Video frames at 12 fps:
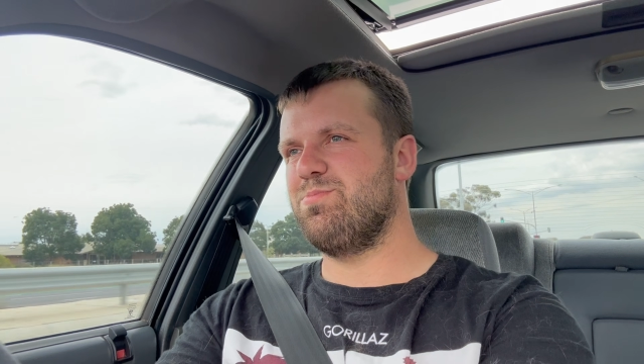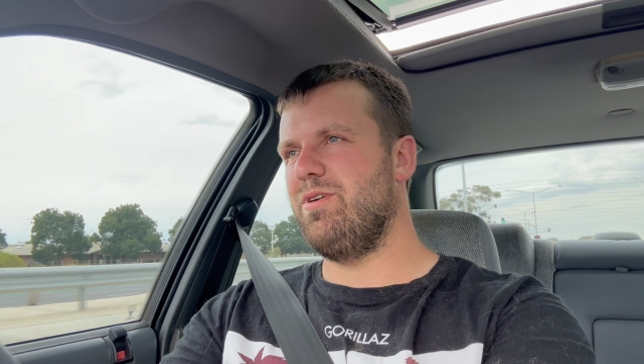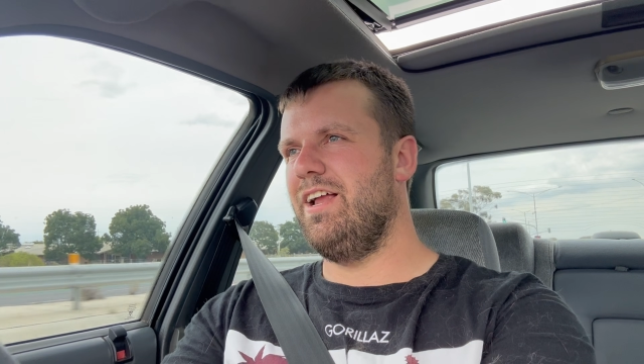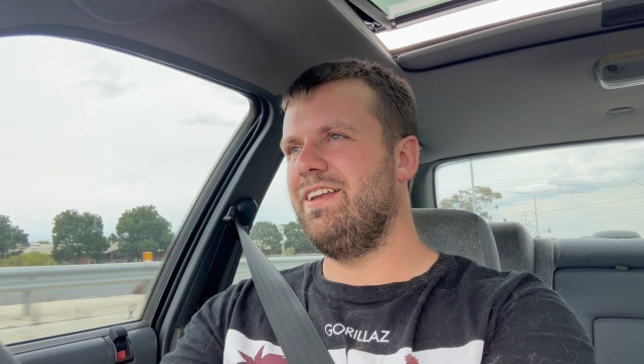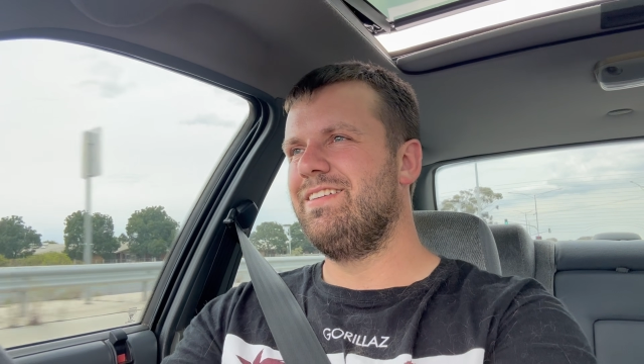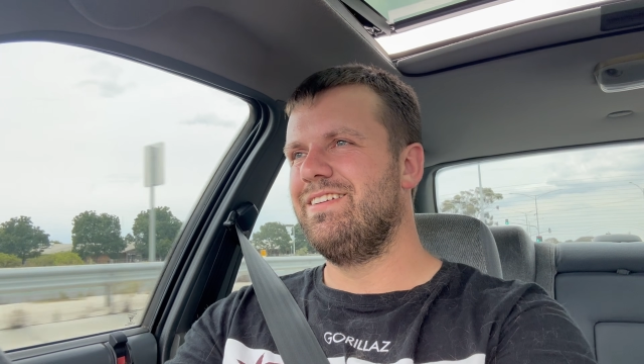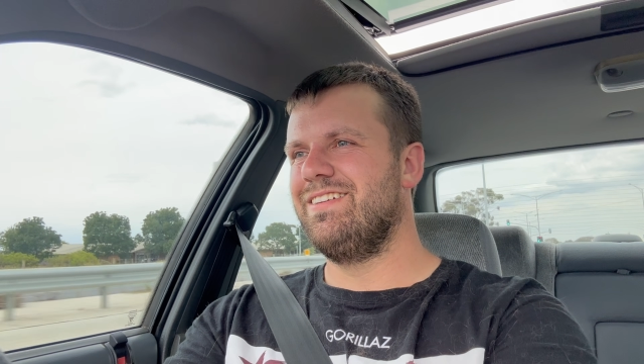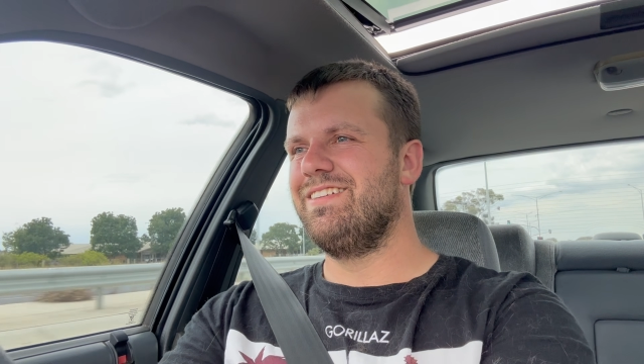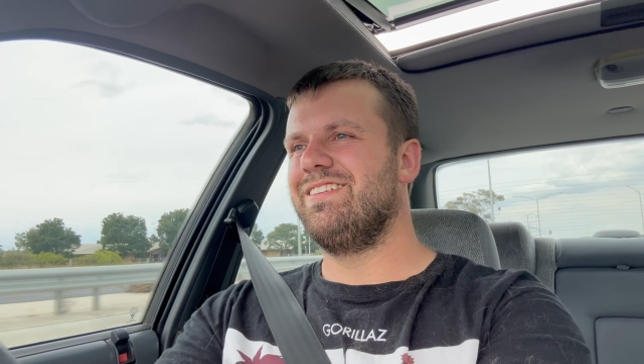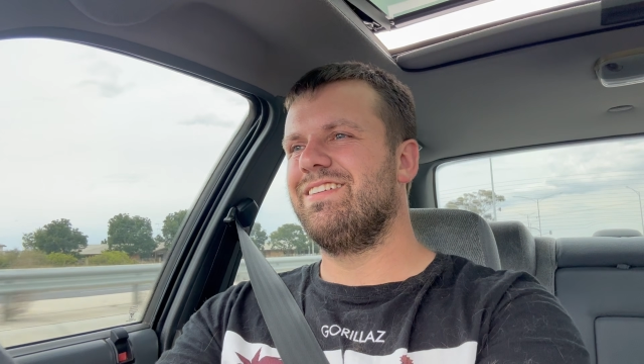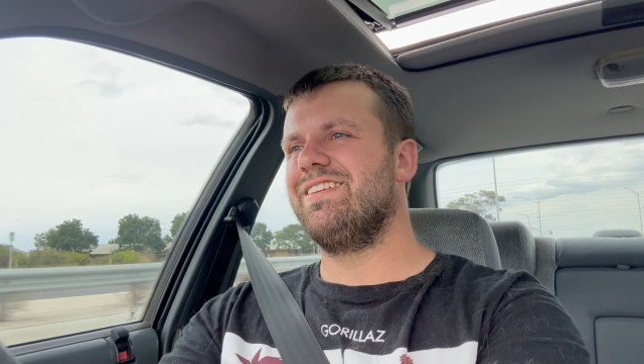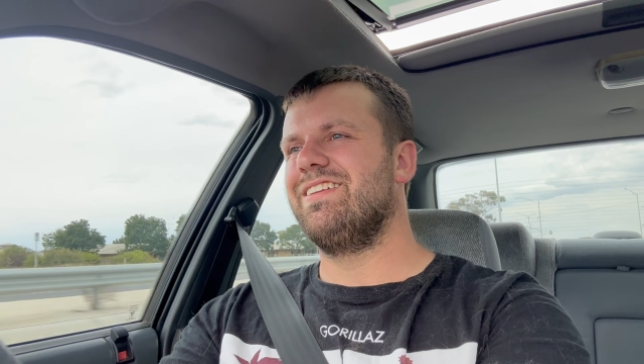but
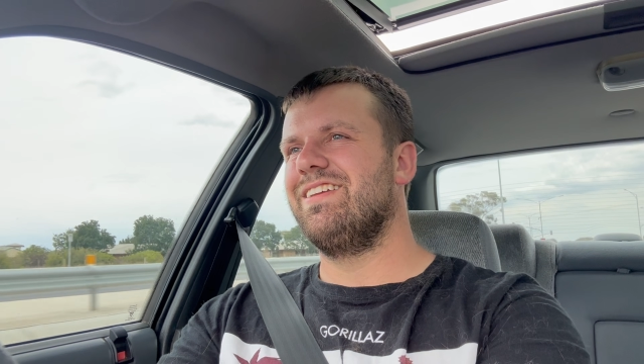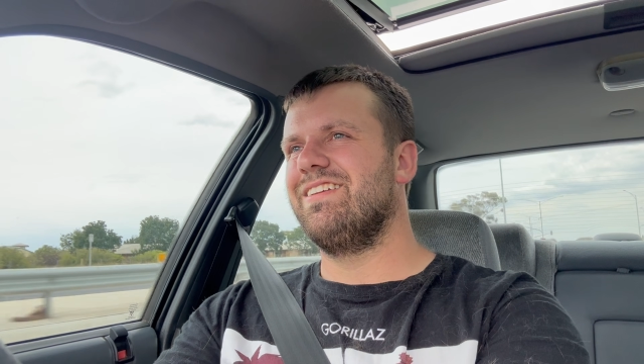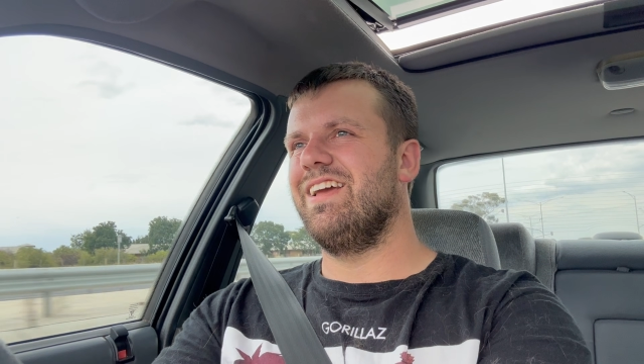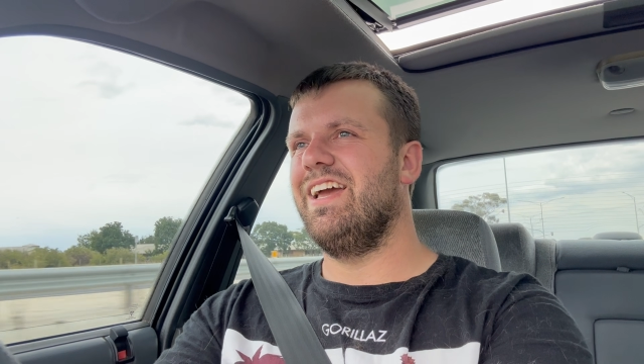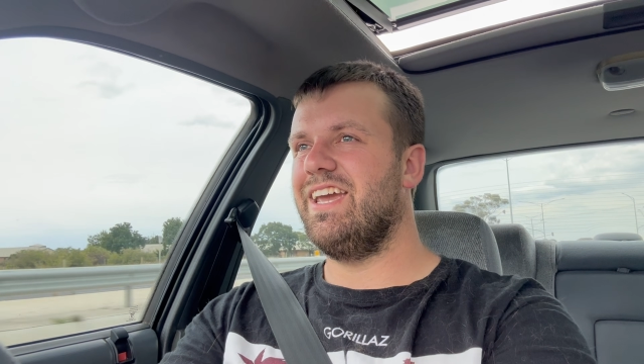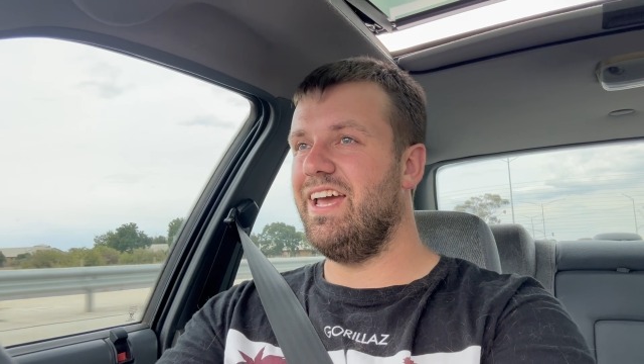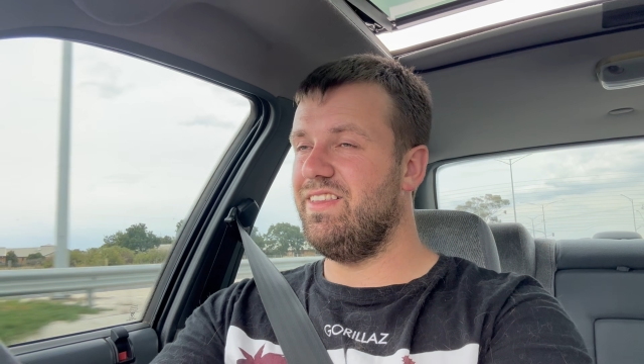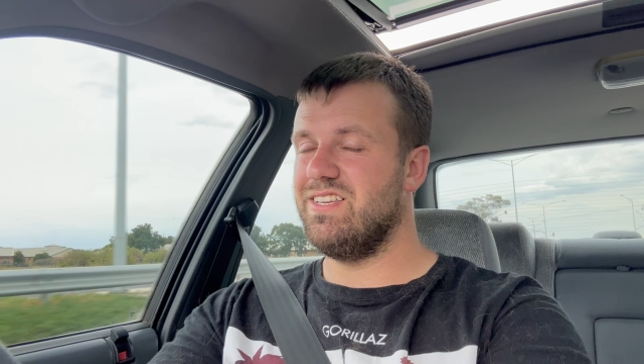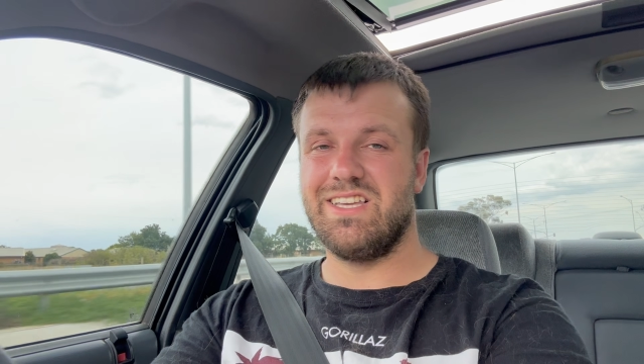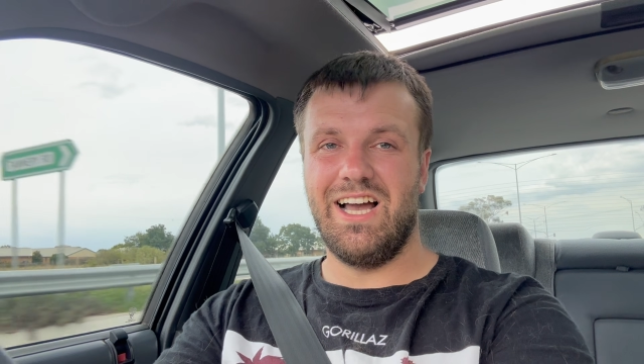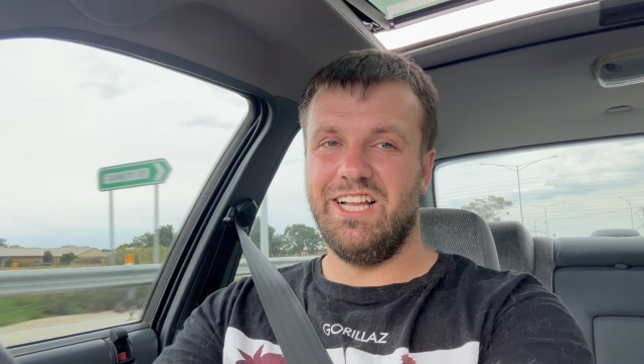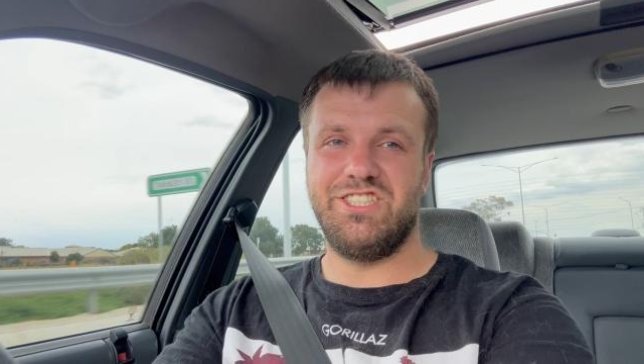again, this
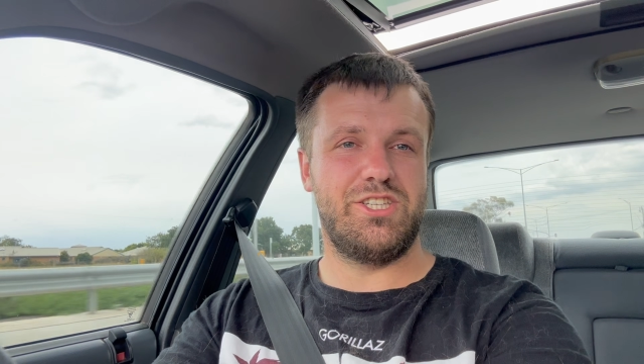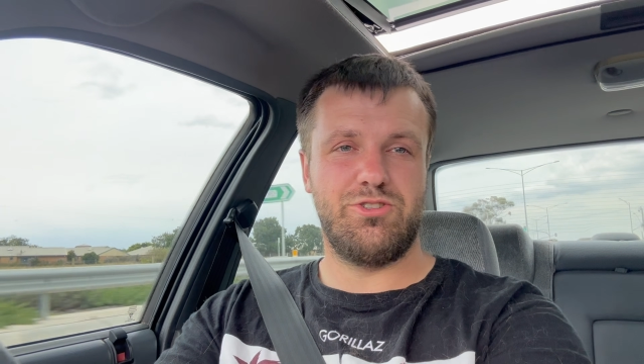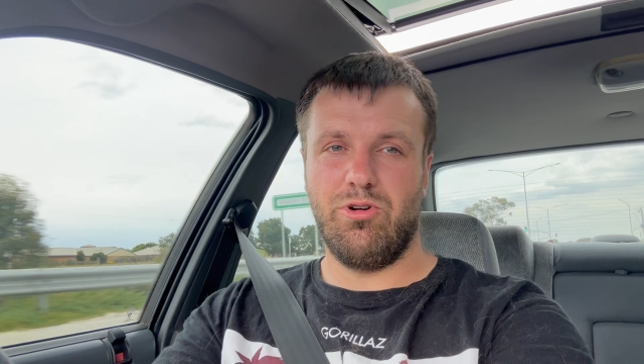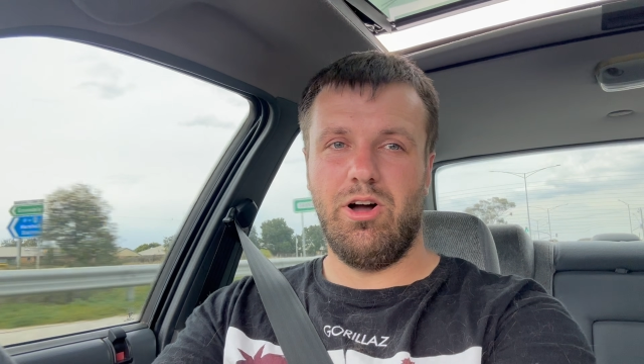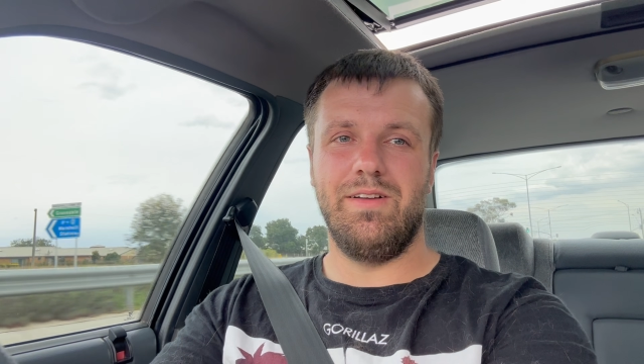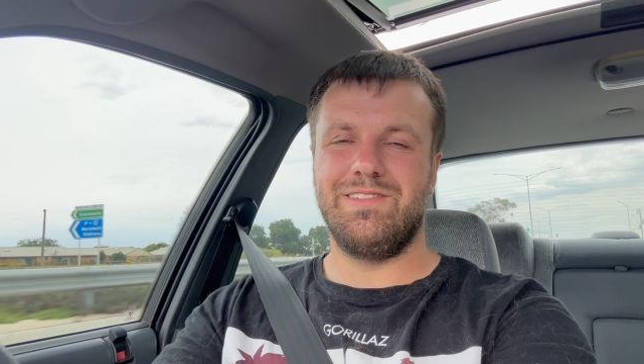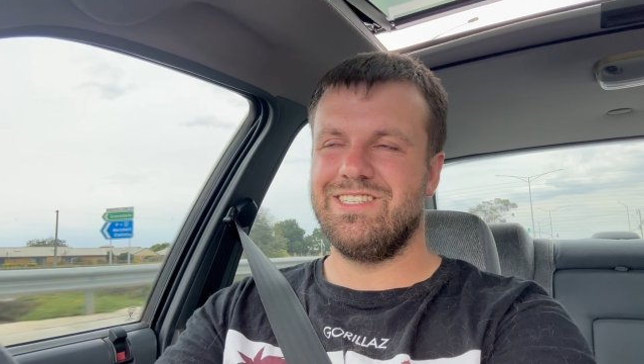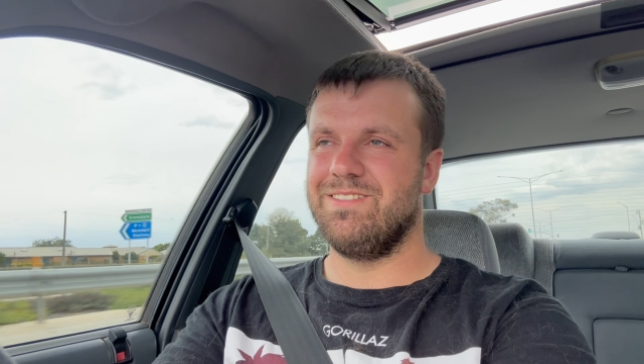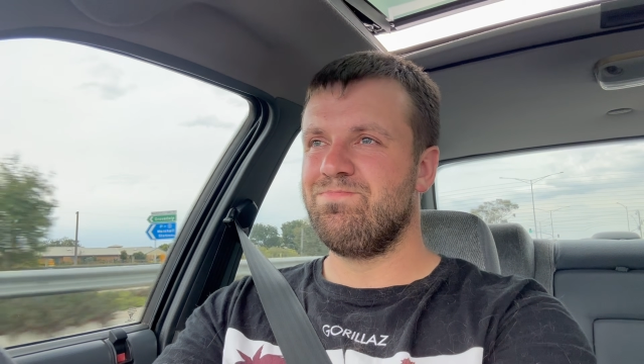car just drives